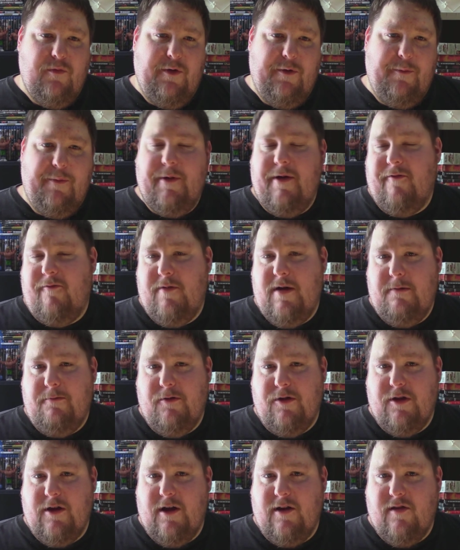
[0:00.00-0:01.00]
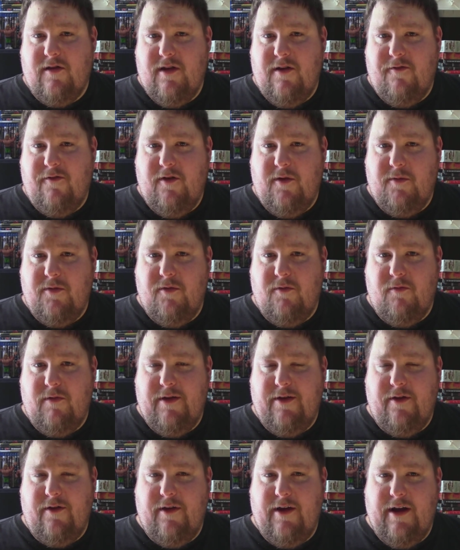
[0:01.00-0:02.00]
if people thought snuff films are
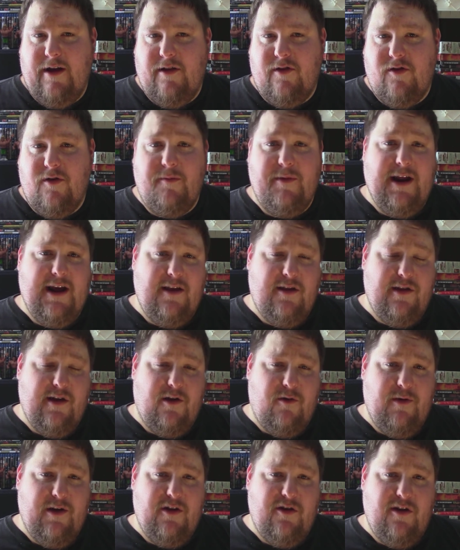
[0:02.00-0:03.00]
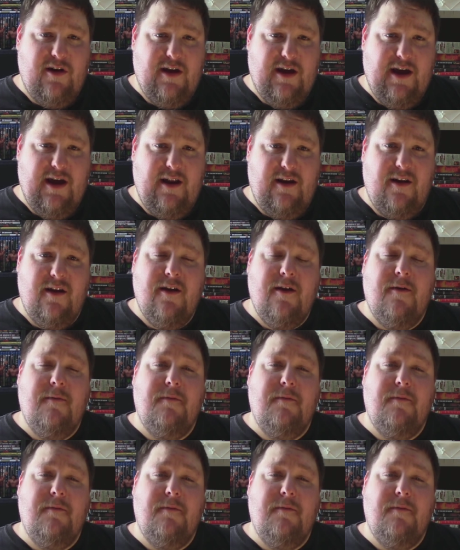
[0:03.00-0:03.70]
real. And so I'm going to ask that question again.